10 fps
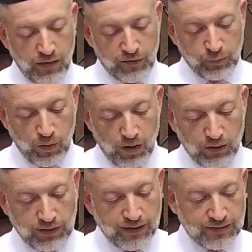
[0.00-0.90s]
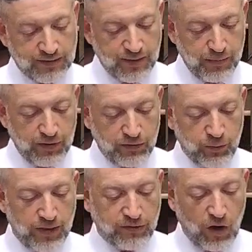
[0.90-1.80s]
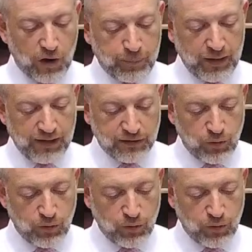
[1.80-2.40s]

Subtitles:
is similar to a dark place.